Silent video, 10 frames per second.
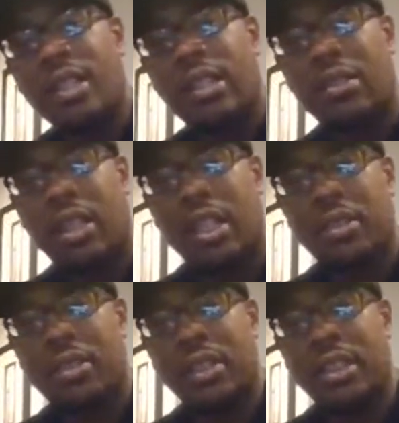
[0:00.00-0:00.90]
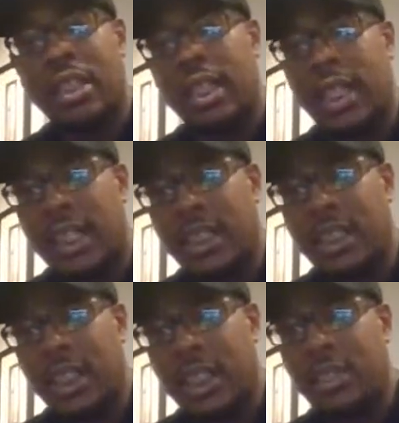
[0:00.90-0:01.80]
Right?
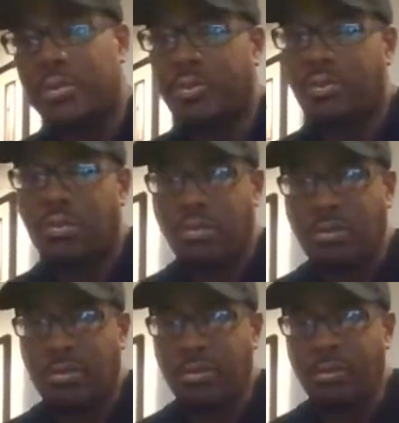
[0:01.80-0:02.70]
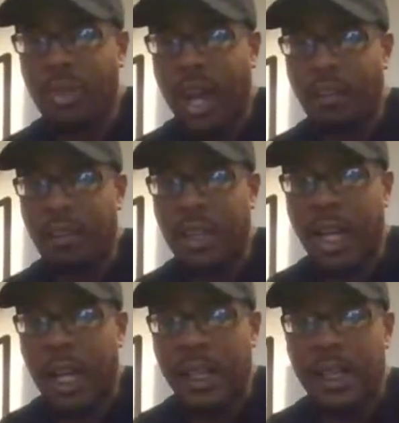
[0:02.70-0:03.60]
Allegedly, after
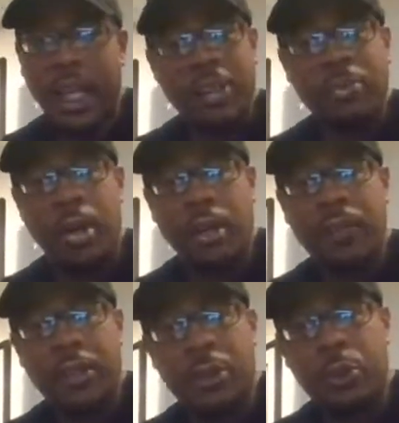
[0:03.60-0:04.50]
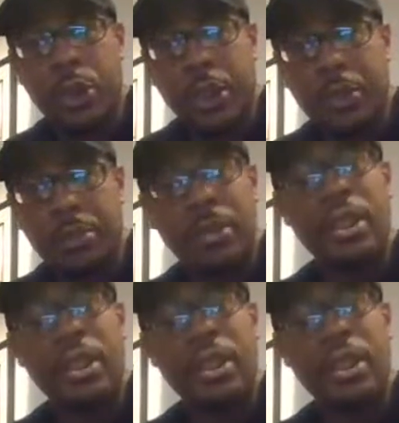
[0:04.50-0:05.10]
Diana gave birth to William,